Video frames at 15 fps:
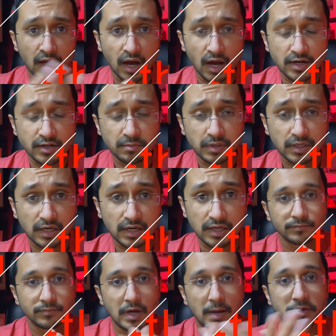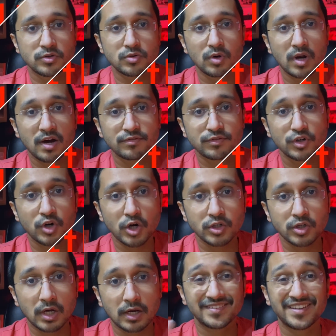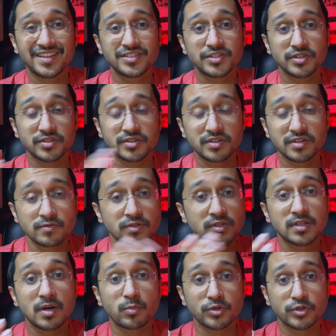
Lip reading: Ultimately, to love or not to love, that's just someone's